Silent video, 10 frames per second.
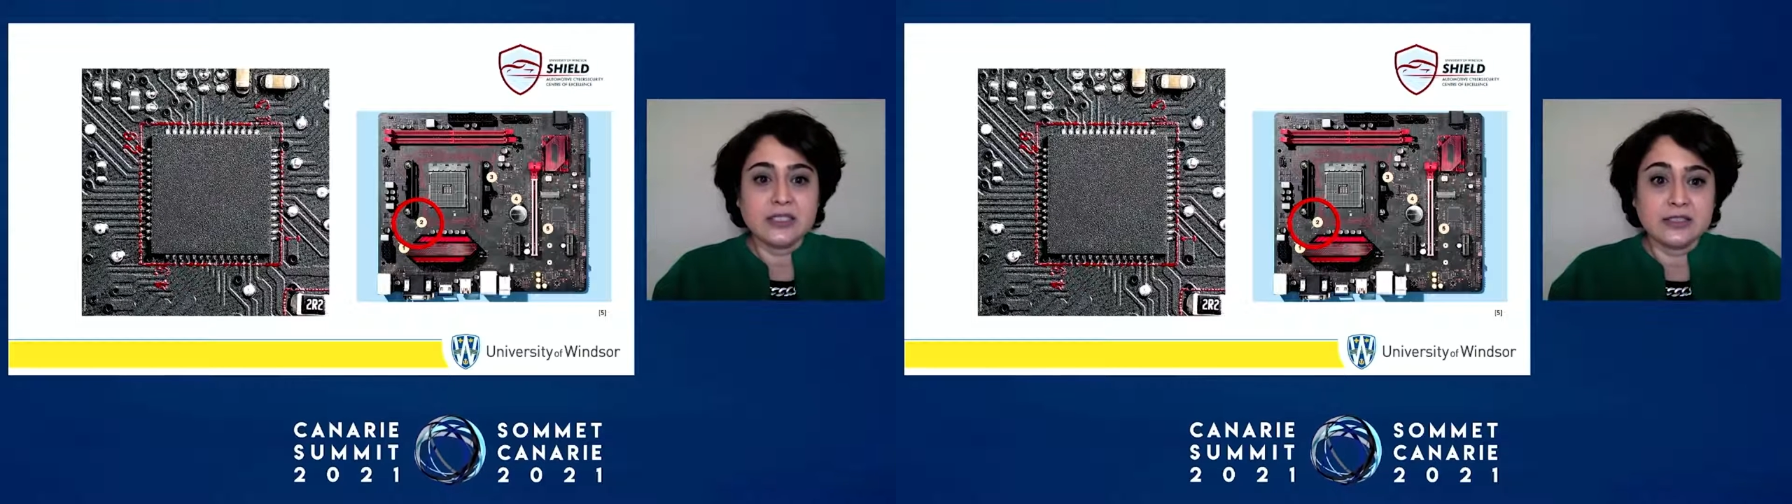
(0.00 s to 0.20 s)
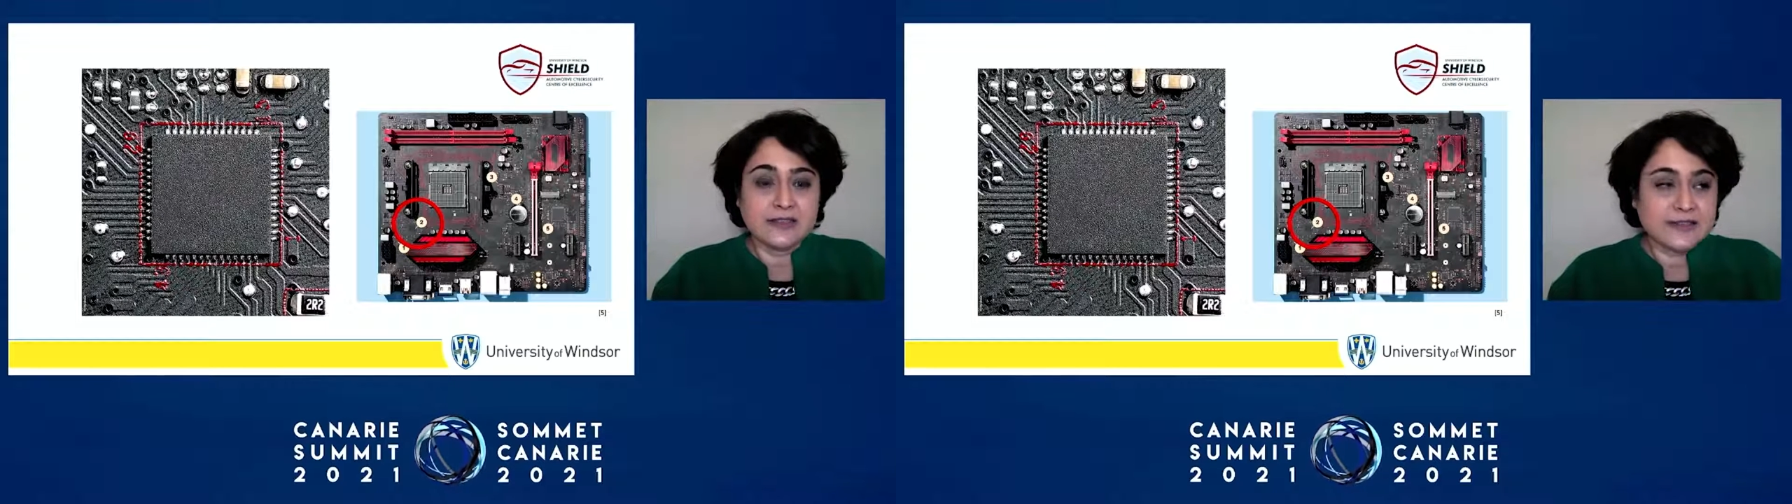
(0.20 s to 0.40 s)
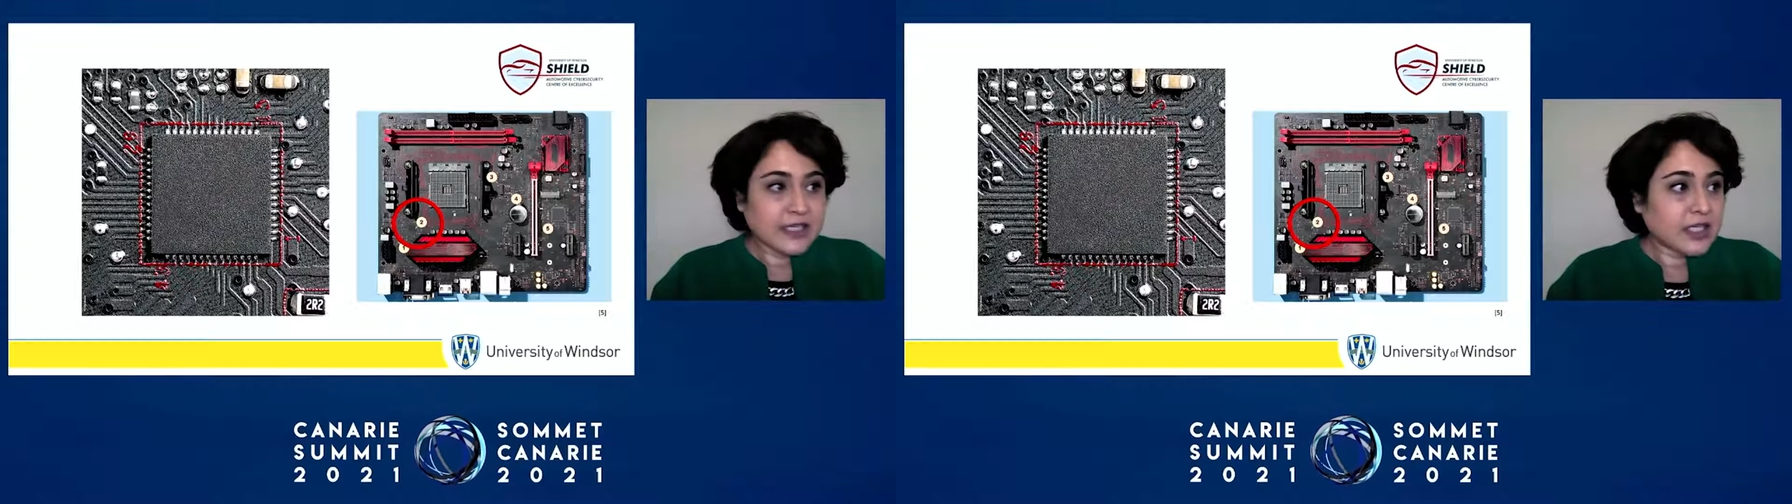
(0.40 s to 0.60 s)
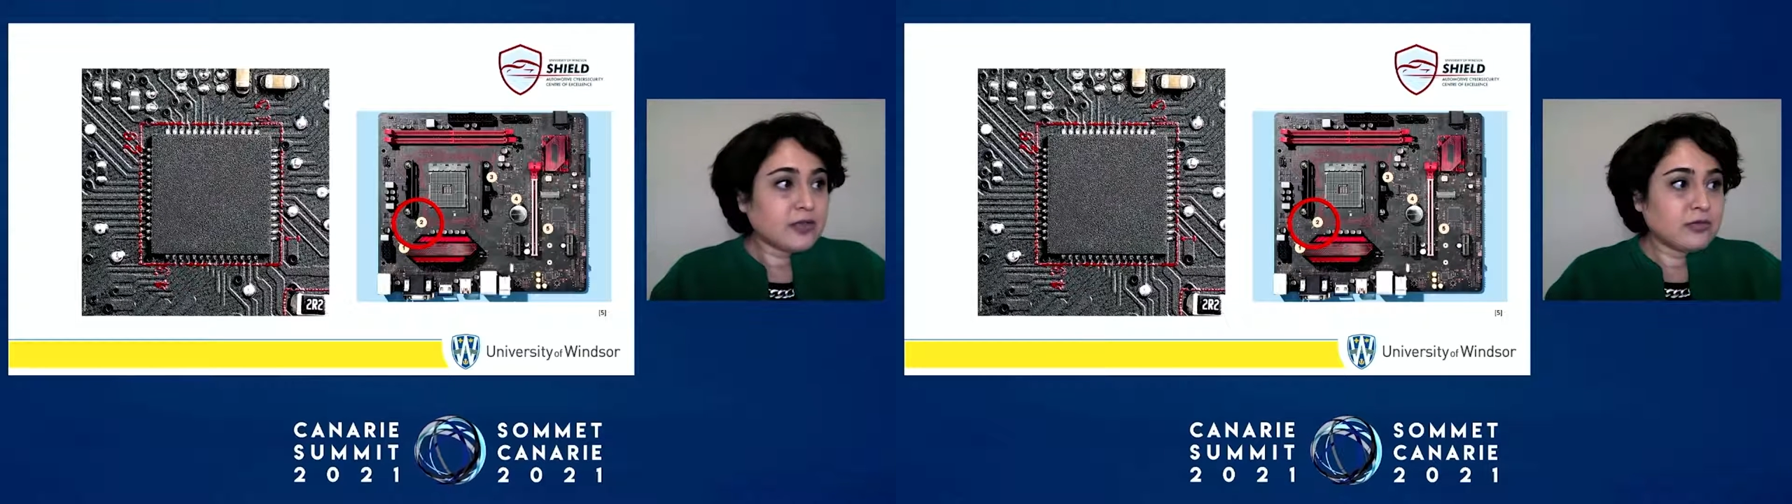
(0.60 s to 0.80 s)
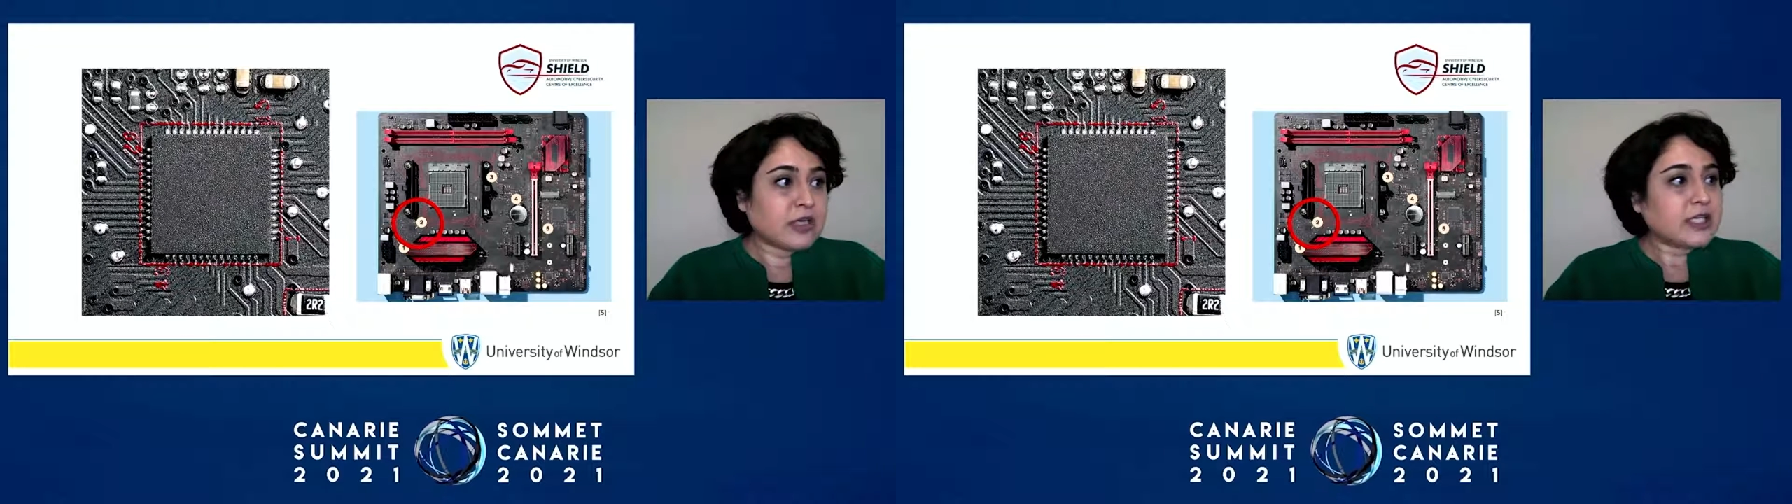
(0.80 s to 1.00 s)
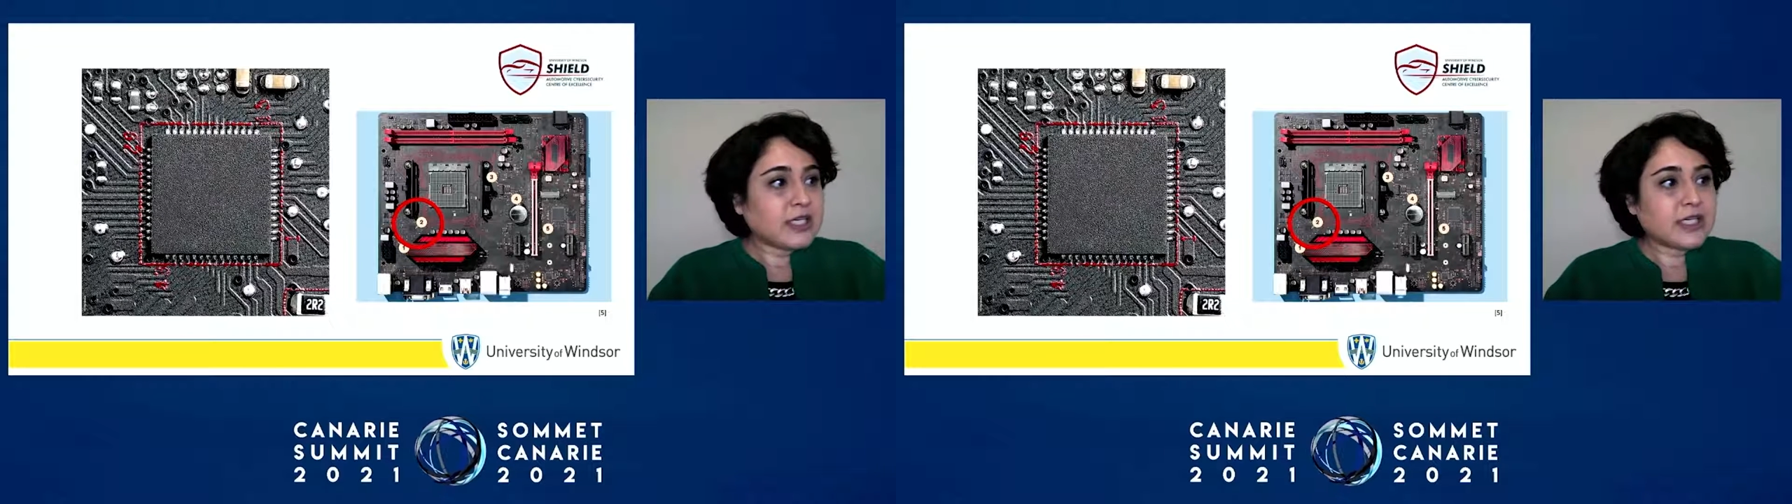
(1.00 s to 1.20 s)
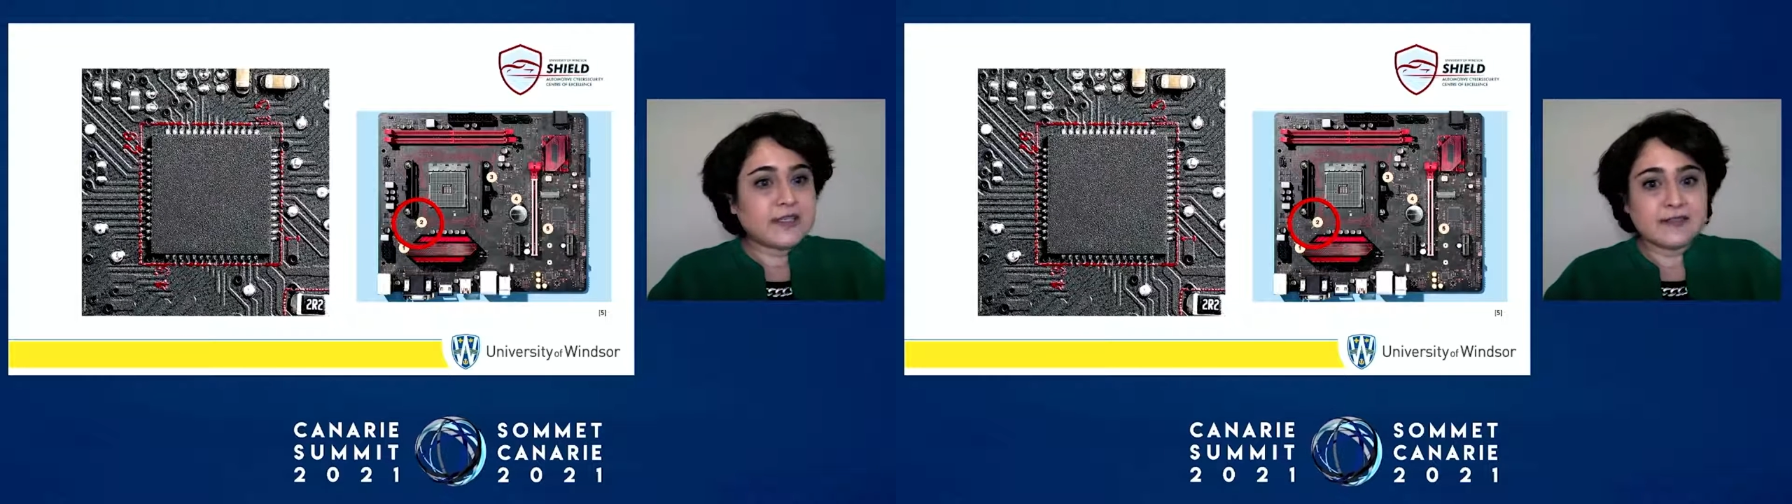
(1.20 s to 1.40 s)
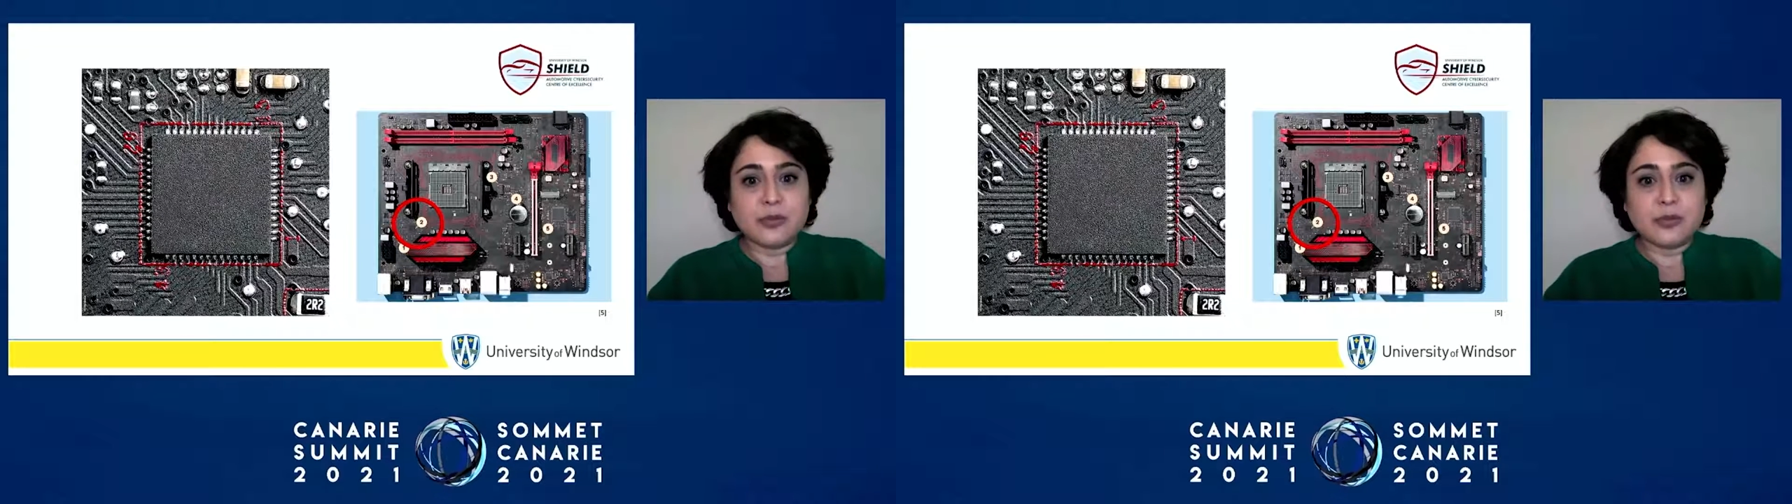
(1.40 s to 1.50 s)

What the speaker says: The second one is